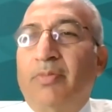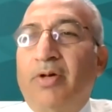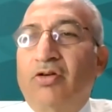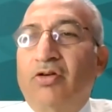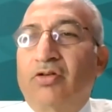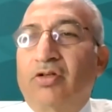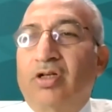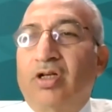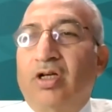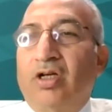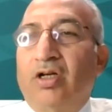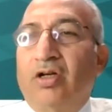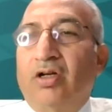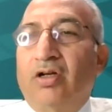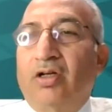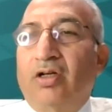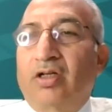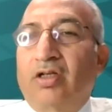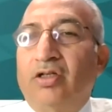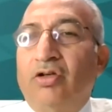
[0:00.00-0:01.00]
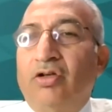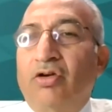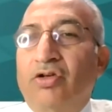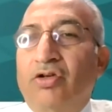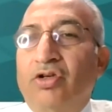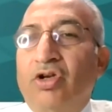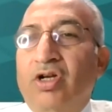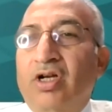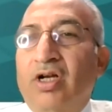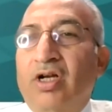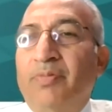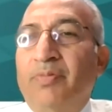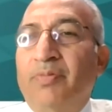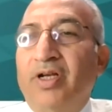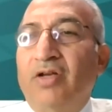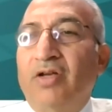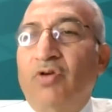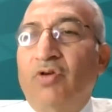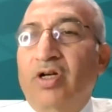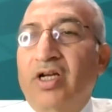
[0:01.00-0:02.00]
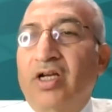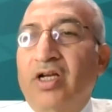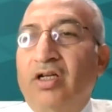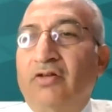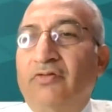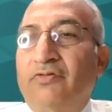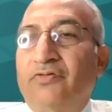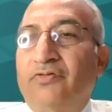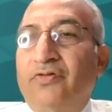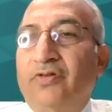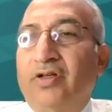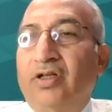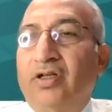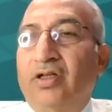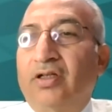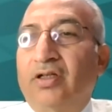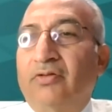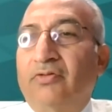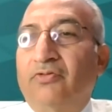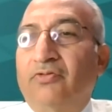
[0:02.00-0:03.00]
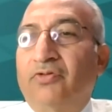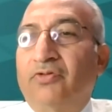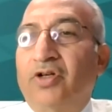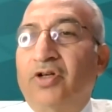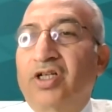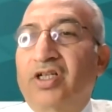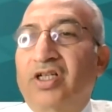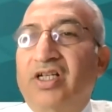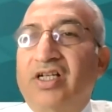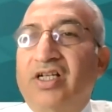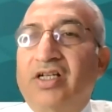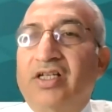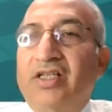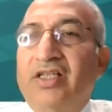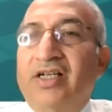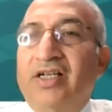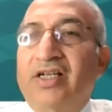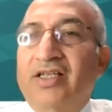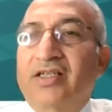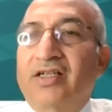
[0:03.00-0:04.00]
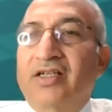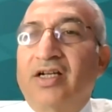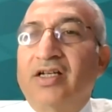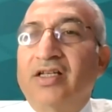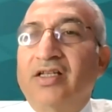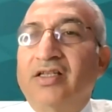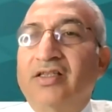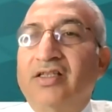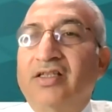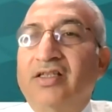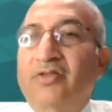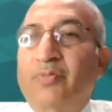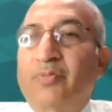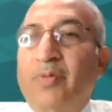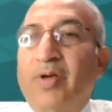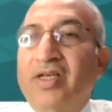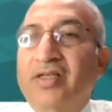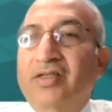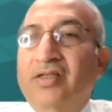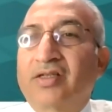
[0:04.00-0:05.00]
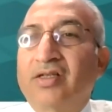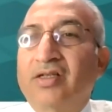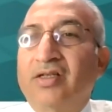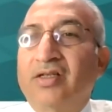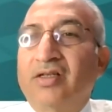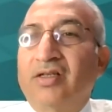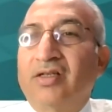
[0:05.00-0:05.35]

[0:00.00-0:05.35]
About your company, what kind of work it has done in this space?